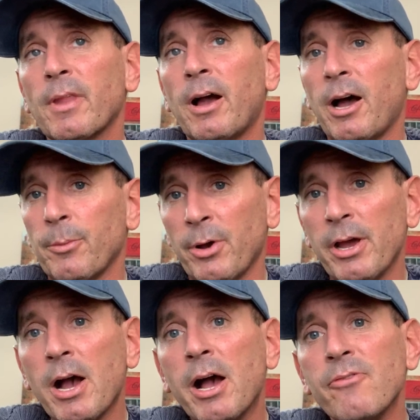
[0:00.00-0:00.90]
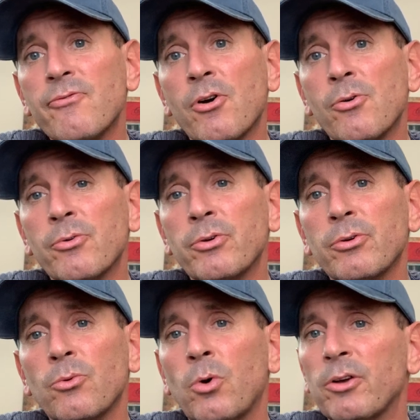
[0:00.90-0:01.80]
on my iPhone
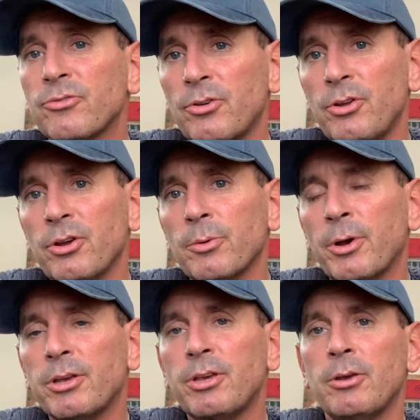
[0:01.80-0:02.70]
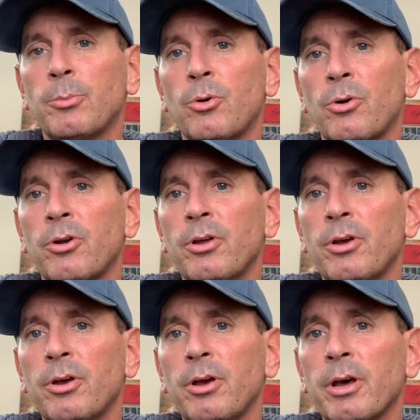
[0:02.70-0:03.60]
while sitting at my keyboard,
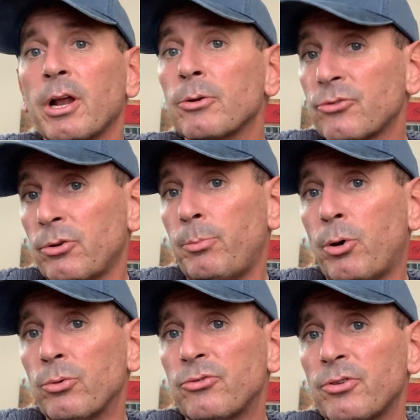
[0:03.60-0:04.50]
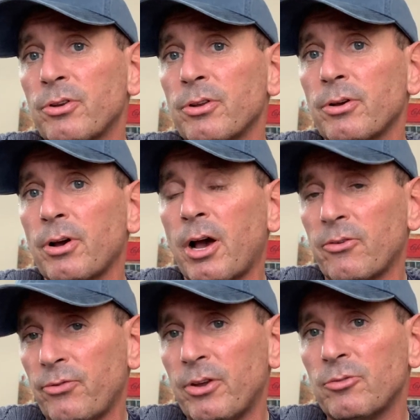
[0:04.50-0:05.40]
and I was going to post it on
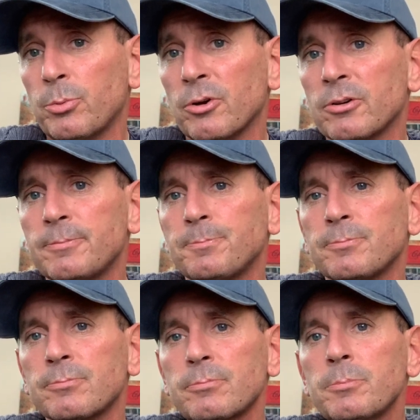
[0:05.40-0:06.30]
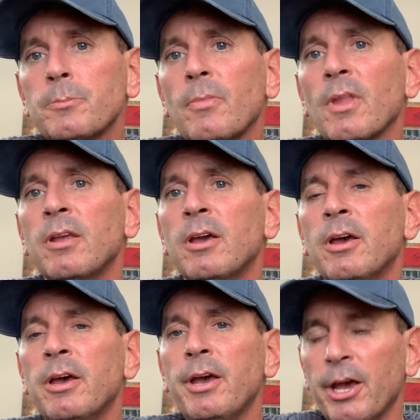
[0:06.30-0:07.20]
Facebook.
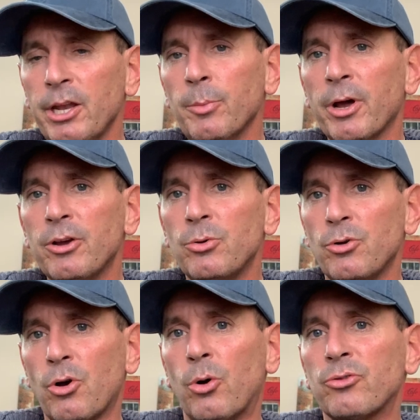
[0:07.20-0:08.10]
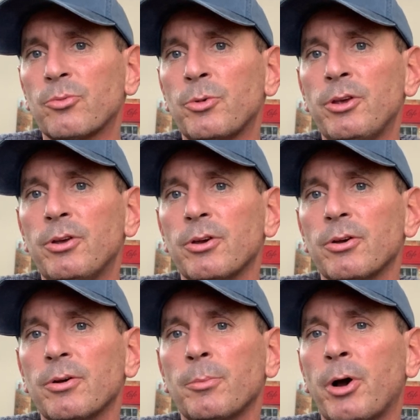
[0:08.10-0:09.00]
Anybody who knows me
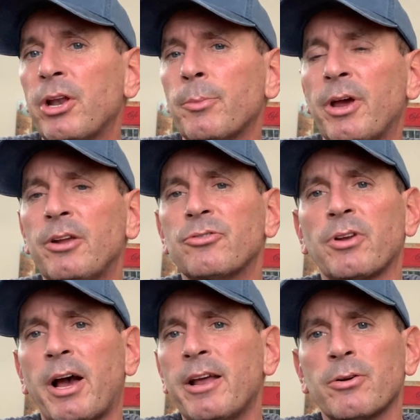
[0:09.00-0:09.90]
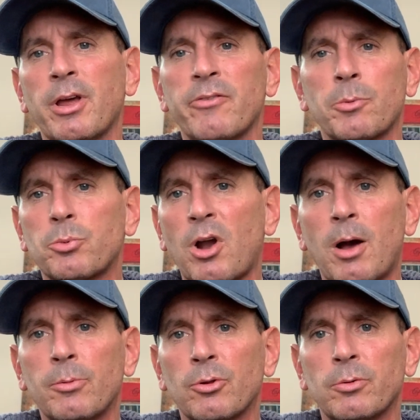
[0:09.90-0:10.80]
might imagine I don't have a
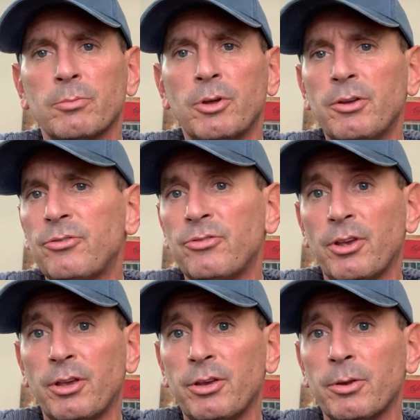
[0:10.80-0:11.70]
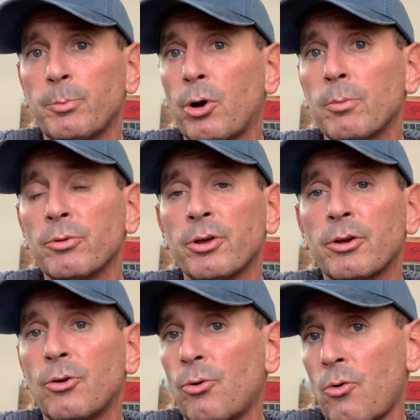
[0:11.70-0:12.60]
problem singing in
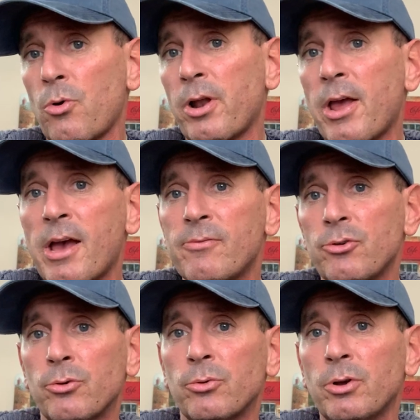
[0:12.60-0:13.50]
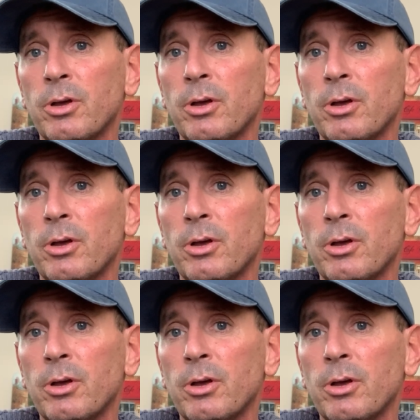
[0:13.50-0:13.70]
public or what have you,